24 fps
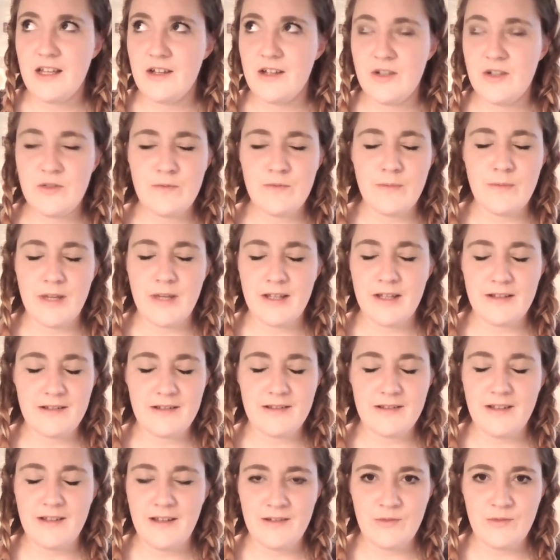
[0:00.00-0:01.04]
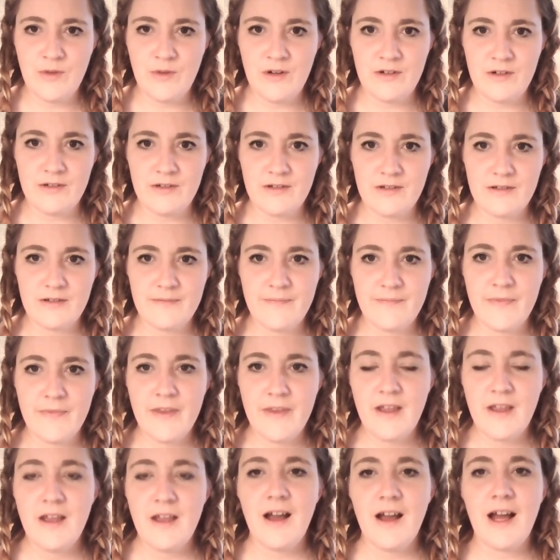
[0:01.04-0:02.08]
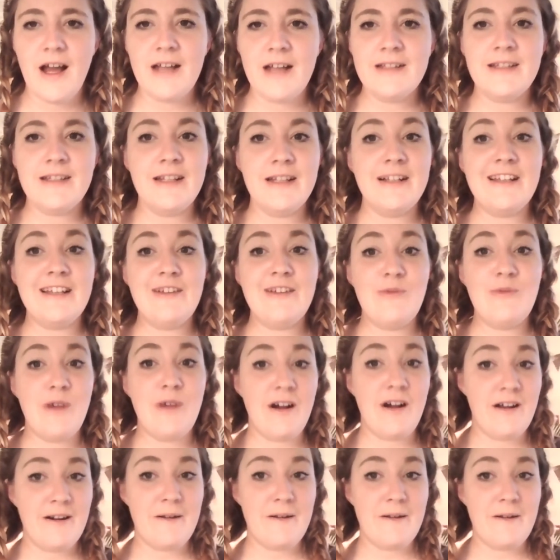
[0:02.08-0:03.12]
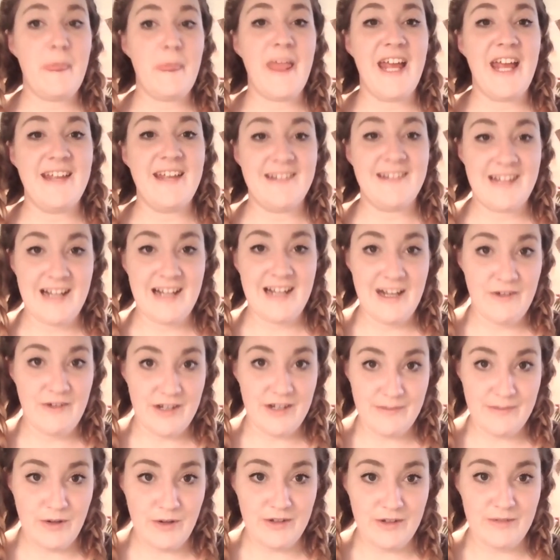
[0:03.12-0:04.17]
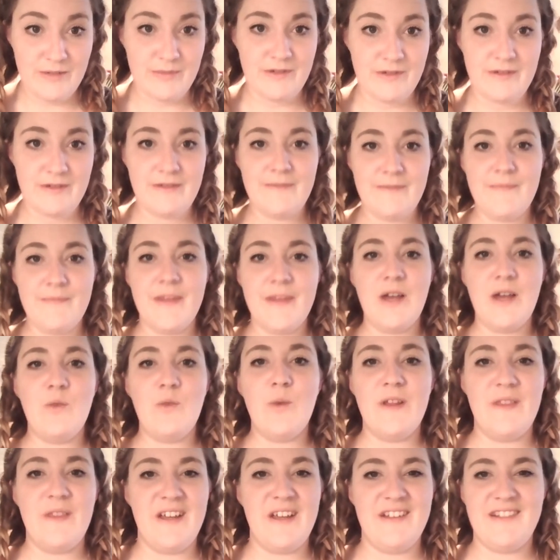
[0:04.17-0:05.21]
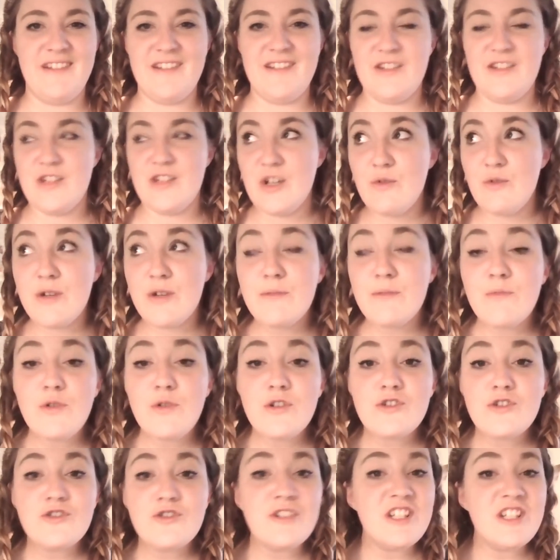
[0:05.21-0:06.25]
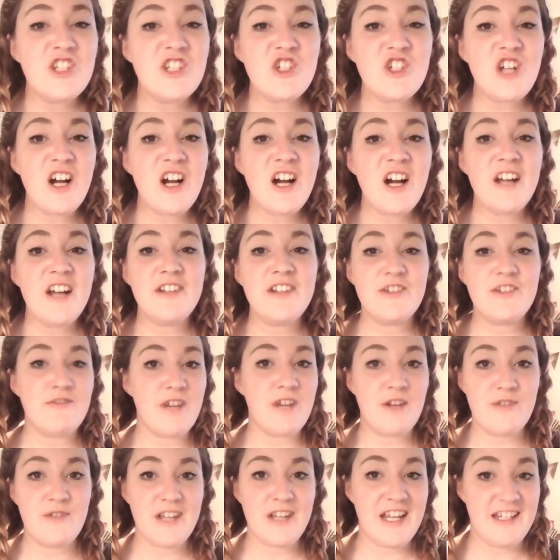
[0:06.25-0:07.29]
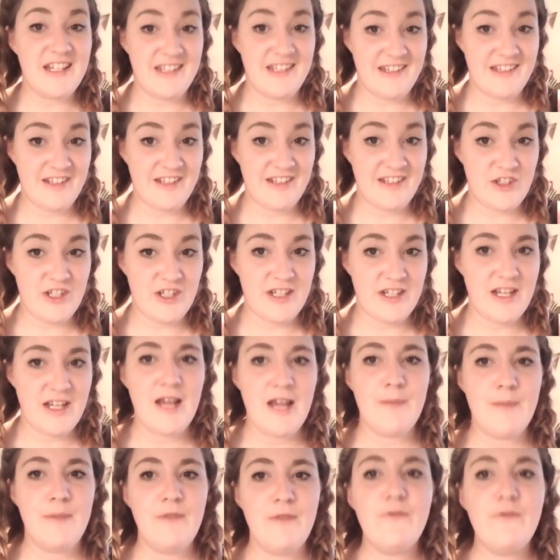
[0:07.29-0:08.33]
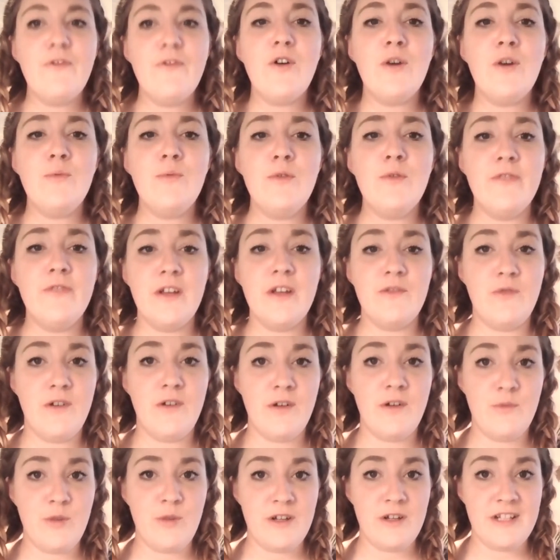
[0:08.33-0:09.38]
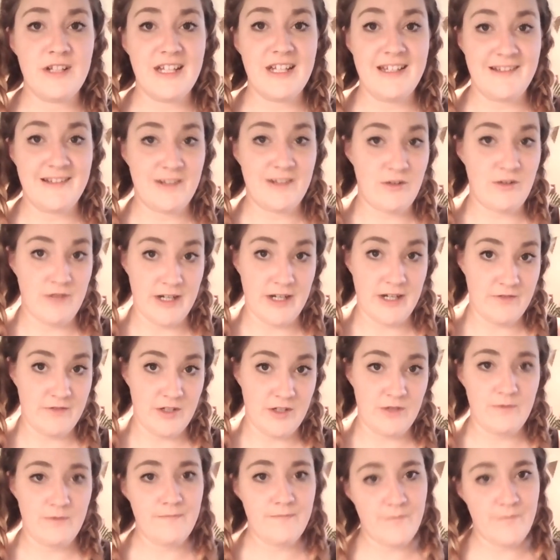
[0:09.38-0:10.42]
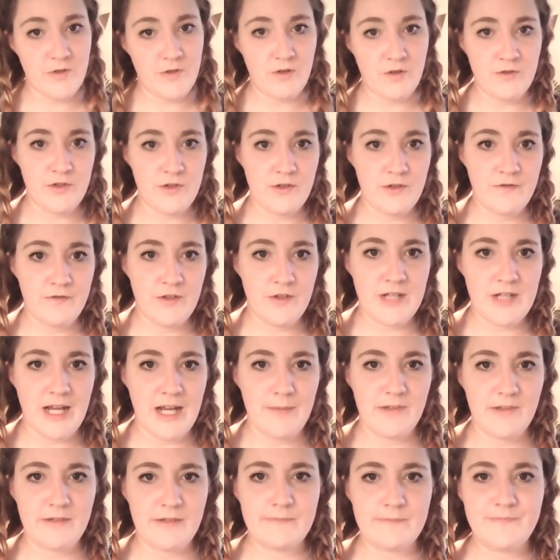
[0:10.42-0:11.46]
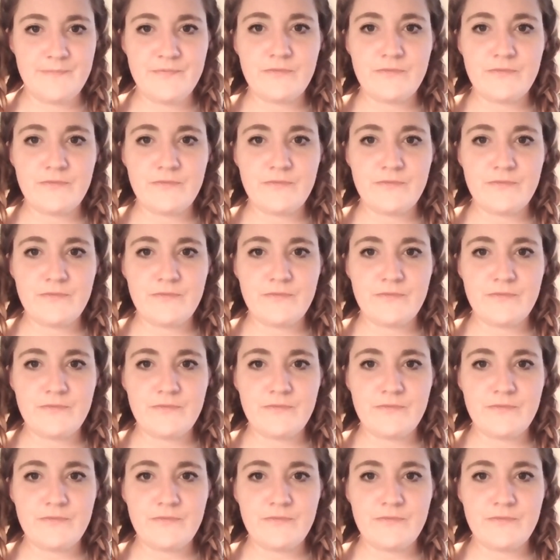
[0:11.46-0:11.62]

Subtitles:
who makes these words, until you are as clear as possible when there's no emotional charge around a decision before moving forward is correct for you. Told you a few times.